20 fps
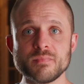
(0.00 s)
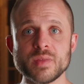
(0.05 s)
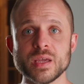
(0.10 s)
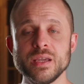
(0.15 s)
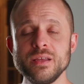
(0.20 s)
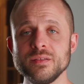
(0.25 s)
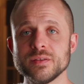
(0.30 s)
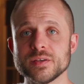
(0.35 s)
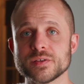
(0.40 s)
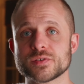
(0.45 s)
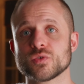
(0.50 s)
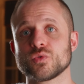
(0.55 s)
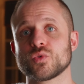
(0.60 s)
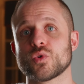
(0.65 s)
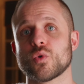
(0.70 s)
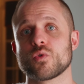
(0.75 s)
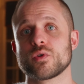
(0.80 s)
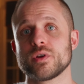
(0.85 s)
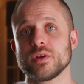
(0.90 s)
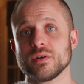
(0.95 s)
In this
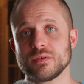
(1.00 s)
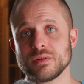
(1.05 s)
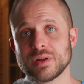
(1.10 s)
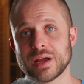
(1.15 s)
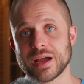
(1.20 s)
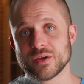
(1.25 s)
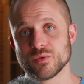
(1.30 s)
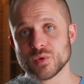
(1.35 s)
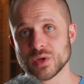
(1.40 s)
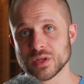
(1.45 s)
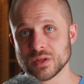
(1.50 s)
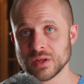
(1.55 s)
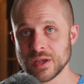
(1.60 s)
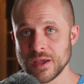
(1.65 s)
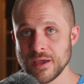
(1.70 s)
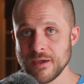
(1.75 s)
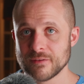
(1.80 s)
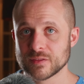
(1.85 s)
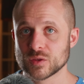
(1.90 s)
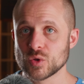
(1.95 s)
tutorial I will
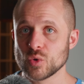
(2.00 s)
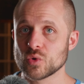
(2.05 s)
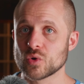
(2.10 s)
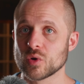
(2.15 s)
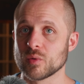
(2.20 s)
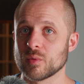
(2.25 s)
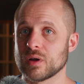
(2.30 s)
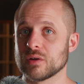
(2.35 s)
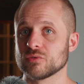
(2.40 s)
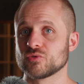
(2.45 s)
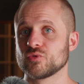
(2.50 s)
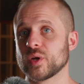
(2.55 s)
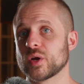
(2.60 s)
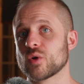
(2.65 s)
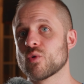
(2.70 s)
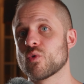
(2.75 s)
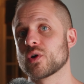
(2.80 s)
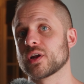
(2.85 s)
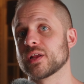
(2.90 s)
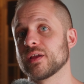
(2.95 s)
talk about
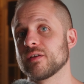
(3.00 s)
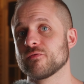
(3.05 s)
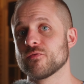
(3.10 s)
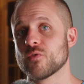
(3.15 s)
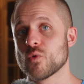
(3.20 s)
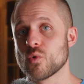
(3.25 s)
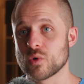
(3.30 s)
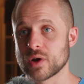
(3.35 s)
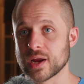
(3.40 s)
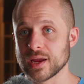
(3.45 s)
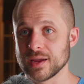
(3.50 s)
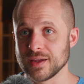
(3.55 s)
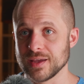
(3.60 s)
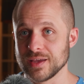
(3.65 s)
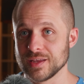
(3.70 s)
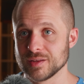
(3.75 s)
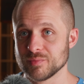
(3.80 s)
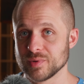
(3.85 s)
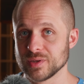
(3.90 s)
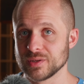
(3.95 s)
recording
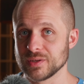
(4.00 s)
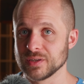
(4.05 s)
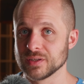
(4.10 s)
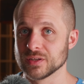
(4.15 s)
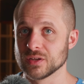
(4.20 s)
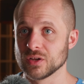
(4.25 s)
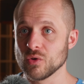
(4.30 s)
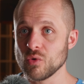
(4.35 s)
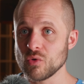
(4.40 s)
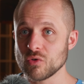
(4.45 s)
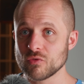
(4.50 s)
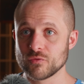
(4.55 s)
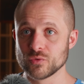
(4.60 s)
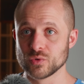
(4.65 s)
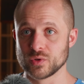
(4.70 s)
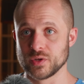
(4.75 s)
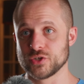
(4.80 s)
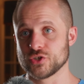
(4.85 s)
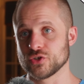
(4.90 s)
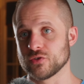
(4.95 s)
4K 8-bit in the log
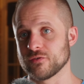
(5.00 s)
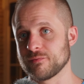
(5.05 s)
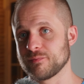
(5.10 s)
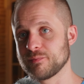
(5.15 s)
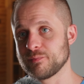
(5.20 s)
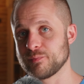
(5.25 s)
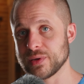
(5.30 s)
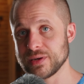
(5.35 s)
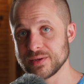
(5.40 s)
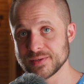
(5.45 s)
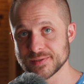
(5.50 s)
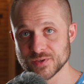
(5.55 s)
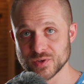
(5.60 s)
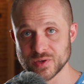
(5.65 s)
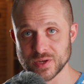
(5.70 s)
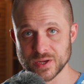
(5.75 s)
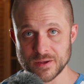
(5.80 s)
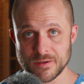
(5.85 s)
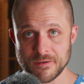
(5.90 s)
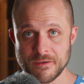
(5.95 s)
footage of
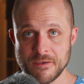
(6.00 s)
Panasonic,